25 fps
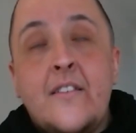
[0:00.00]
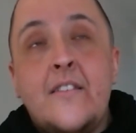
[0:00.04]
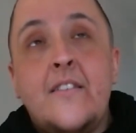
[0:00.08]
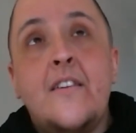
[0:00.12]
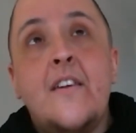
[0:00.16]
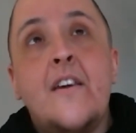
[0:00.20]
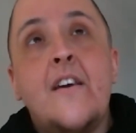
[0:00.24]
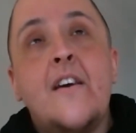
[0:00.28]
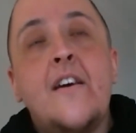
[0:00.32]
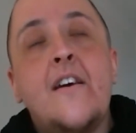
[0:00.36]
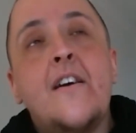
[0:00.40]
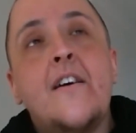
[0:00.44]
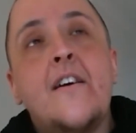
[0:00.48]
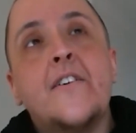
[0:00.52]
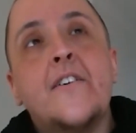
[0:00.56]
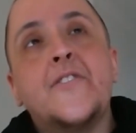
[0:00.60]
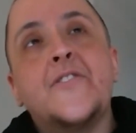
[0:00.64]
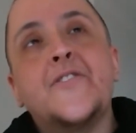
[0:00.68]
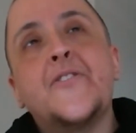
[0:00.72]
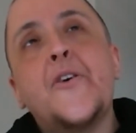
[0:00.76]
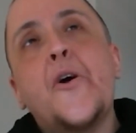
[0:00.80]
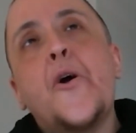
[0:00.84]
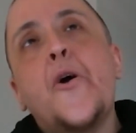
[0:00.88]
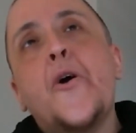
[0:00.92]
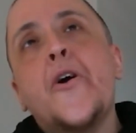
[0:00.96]
Yeah,
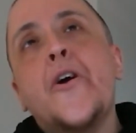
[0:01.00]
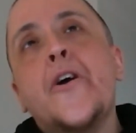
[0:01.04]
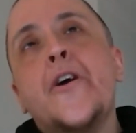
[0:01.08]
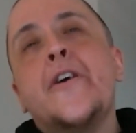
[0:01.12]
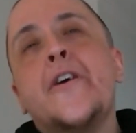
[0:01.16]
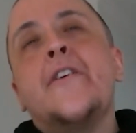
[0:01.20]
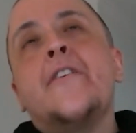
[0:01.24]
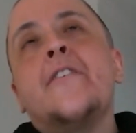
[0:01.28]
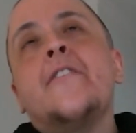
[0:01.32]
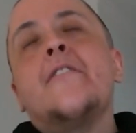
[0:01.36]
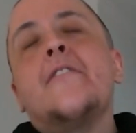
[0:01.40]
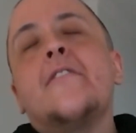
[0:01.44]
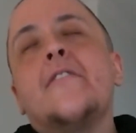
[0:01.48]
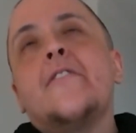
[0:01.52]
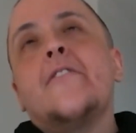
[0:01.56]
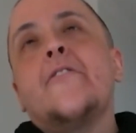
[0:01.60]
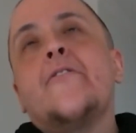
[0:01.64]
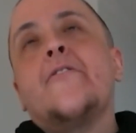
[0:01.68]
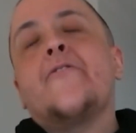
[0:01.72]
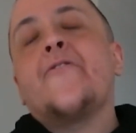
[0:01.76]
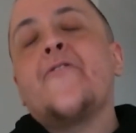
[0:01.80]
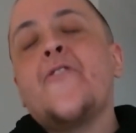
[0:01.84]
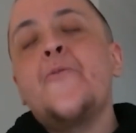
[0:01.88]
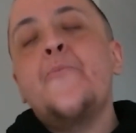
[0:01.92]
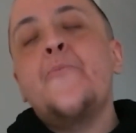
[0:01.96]
so
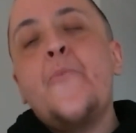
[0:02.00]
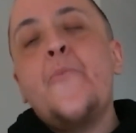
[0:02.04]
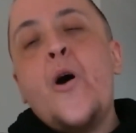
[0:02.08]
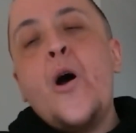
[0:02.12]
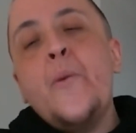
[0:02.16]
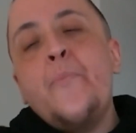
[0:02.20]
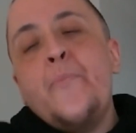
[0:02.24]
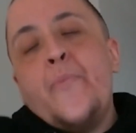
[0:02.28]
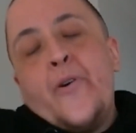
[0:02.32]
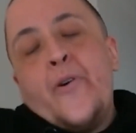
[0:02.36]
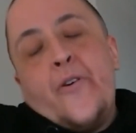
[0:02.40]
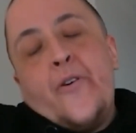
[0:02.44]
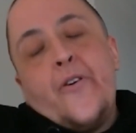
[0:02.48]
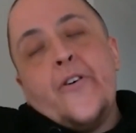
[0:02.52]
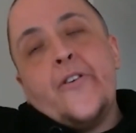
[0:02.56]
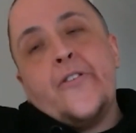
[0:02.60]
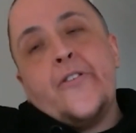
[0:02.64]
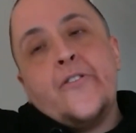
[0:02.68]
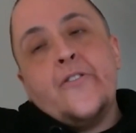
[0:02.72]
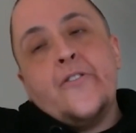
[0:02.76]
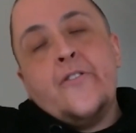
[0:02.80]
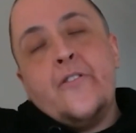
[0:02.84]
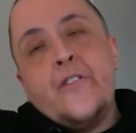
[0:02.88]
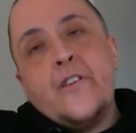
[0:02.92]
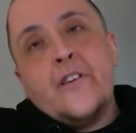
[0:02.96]
from my
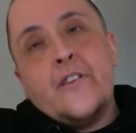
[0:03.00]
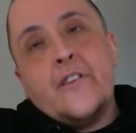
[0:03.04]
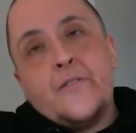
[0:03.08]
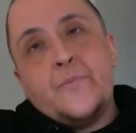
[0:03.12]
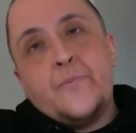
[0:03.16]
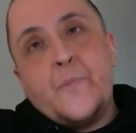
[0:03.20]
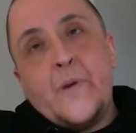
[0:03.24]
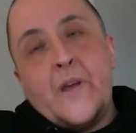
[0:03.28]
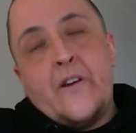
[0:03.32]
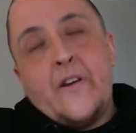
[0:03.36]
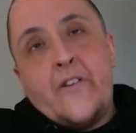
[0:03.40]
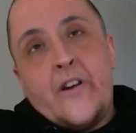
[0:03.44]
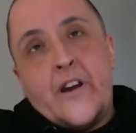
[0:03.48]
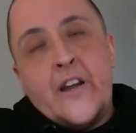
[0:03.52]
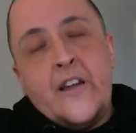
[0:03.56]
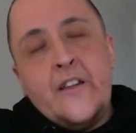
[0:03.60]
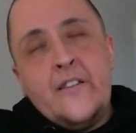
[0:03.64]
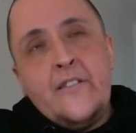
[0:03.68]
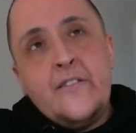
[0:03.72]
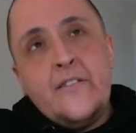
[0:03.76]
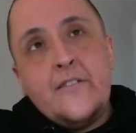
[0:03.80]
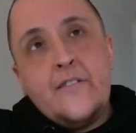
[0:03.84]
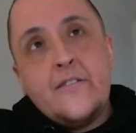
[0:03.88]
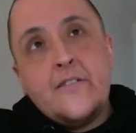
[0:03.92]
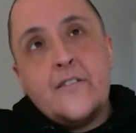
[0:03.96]
personal
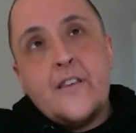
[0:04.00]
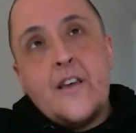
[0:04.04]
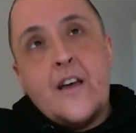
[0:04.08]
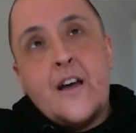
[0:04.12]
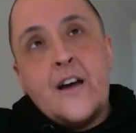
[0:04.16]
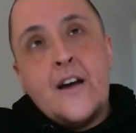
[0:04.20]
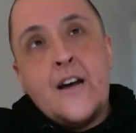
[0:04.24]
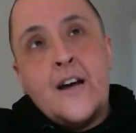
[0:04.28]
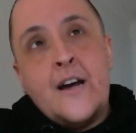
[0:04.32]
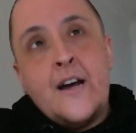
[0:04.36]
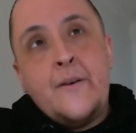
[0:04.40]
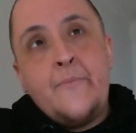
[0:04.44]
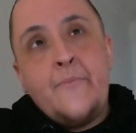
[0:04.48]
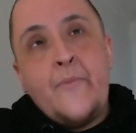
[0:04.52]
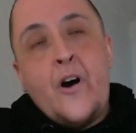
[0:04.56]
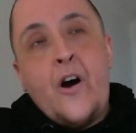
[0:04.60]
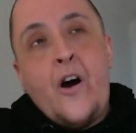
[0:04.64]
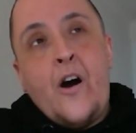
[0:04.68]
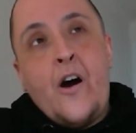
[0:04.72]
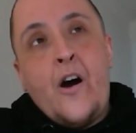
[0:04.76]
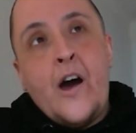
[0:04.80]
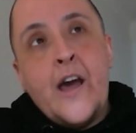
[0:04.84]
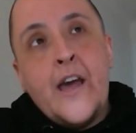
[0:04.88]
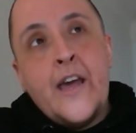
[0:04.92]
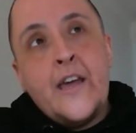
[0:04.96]
experience,
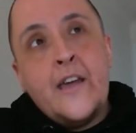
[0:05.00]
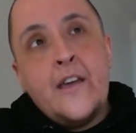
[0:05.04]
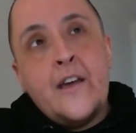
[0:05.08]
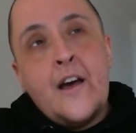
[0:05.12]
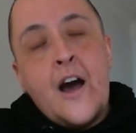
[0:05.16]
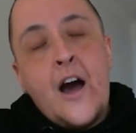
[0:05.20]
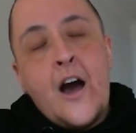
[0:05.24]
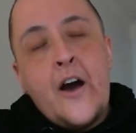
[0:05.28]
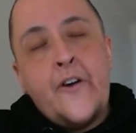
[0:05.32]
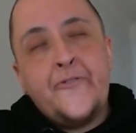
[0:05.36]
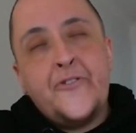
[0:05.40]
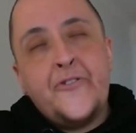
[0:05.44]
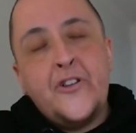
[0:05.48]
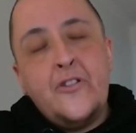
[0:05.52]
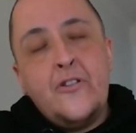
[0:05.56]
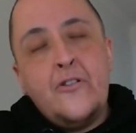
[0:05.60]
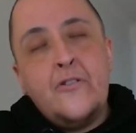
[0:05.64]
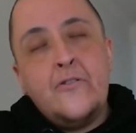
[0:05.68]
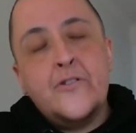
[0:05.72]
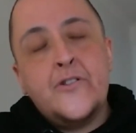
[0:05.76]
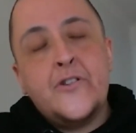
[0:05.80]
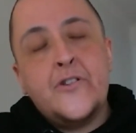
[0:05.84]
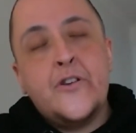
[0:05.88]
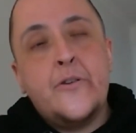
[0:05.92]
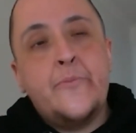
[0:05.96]
after
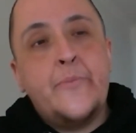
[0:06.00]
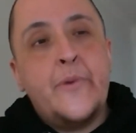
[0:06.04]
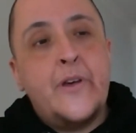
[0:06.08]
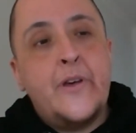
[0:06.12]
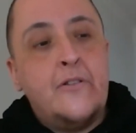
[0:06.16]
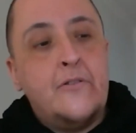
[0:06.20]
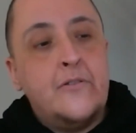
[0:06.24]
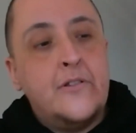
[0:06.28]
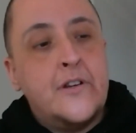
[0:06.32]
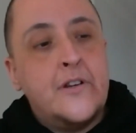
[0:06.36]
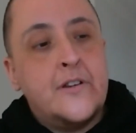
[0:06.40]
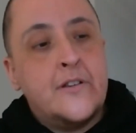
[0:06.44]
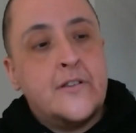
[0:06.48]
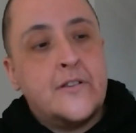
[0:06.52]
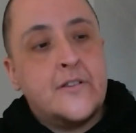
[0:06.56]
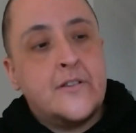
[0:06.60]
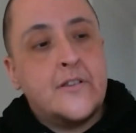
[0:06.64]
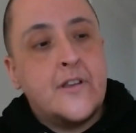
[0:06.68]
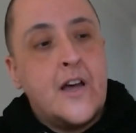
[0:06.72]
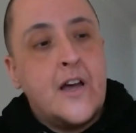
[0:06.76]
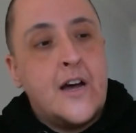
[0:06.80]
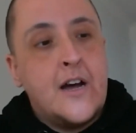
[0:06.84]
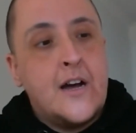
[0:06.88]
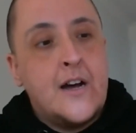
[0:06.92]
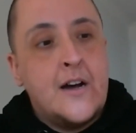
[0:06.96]
long-term illness
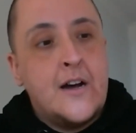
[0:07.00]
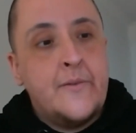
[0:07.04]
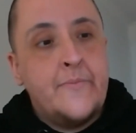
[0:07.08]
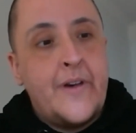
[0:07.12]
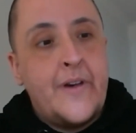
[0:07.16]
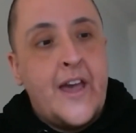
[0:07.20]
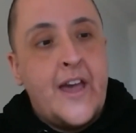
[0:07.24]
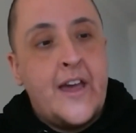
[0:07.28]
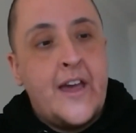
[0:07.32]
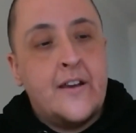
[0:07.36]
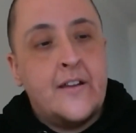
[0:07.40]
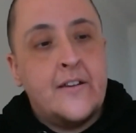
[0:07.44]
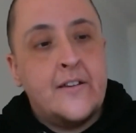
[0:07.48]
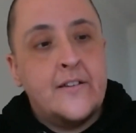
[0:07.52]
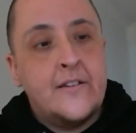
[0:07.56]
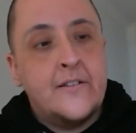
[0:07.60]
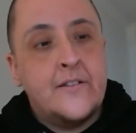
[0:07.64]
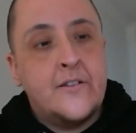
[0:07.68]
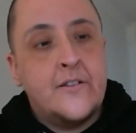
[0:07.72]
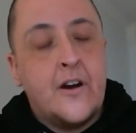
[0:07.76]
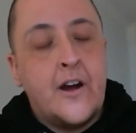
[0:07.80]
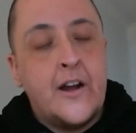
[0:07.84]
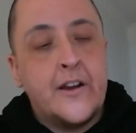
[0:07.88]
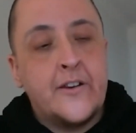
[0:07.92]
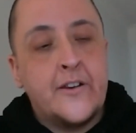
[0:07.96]
and a
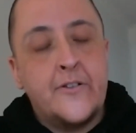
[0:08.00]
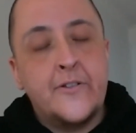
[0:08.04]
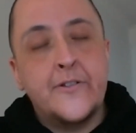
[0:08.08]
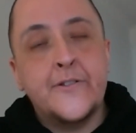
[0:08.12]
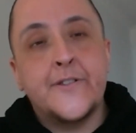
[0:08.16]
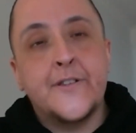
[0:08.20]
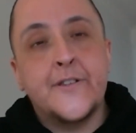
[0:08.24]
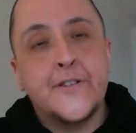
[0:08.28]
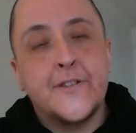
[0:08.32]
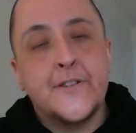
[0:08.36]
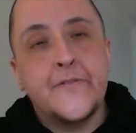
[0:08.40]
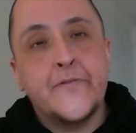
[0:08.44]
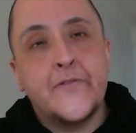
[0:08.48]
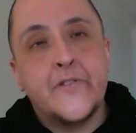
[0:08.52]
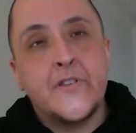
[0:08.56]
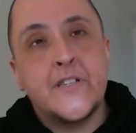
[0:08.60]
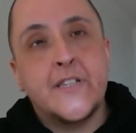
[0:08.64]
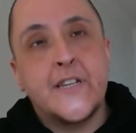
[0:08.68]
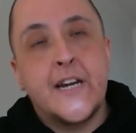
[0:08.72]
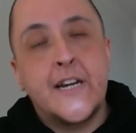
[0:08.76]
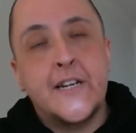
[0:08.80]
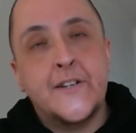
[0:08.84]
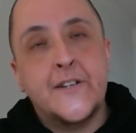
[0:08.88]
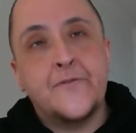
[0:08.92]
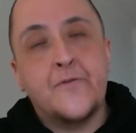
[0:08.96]
diagnosis of a
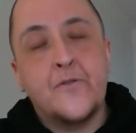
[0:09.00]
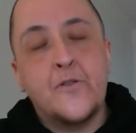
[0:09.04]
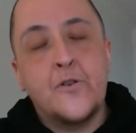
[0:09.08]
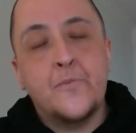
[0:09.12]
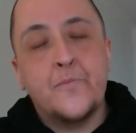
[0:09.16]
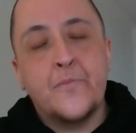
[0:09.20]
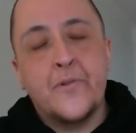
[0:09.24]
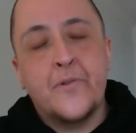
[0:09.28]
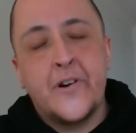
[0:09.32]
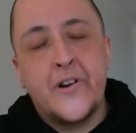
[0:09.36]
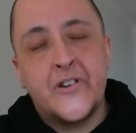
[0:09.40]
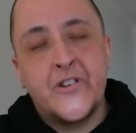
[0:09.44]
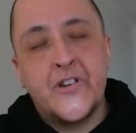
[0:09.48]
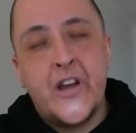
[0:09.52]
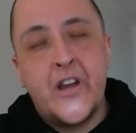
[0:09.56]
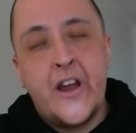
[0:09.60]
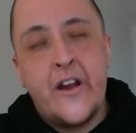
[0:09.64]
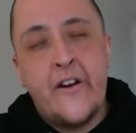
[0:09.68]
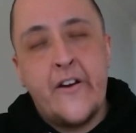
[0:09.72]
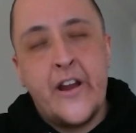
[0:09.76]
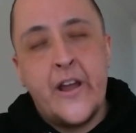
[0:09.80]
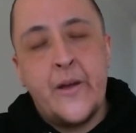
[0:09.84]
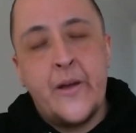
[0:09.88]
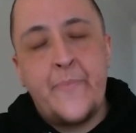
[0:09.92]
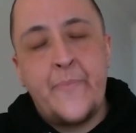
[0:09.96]
stage 4 pressure
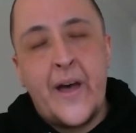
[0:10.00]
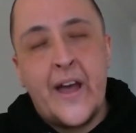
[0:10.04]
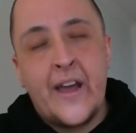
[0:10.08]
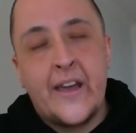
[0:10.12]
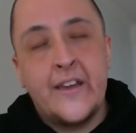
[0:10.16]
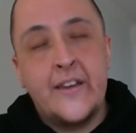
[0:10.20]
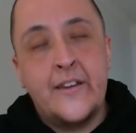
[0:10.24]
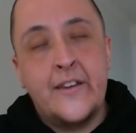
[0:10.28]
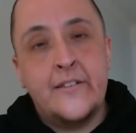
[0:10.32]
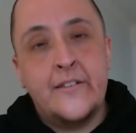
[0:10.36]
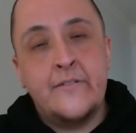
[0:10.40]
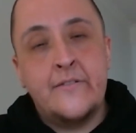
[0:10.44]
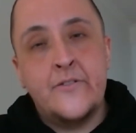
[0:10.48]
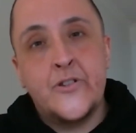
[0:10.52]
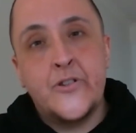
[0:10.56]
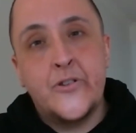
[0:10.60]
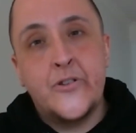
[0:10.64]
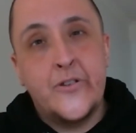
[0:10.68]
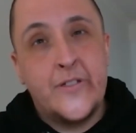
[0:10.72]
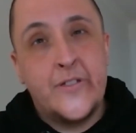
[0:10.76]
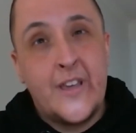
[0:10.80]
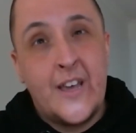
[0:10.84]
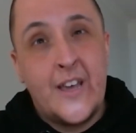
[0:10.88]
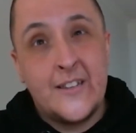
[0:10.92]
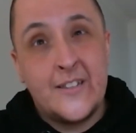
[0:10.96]
area back in
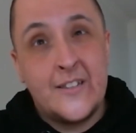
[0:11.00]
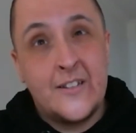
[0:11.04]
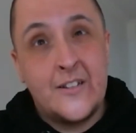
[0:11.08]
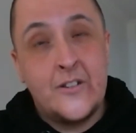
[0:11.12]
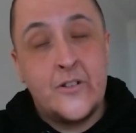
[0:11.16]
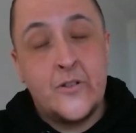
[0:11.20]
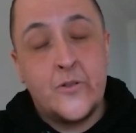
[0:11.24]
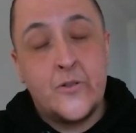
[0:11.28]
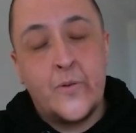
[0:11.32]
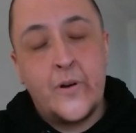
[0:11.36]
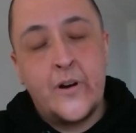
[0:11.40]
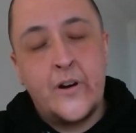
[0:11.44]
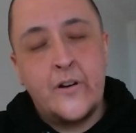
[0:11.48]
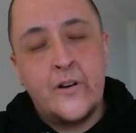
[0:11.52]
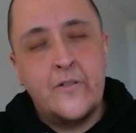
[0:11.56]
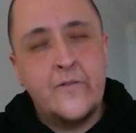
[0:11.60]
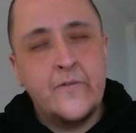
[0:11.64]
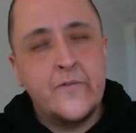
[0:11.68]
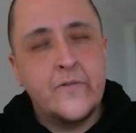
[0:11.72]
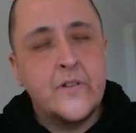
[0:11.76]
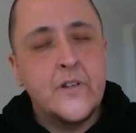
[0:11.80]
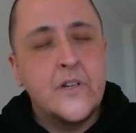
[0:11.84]
2012,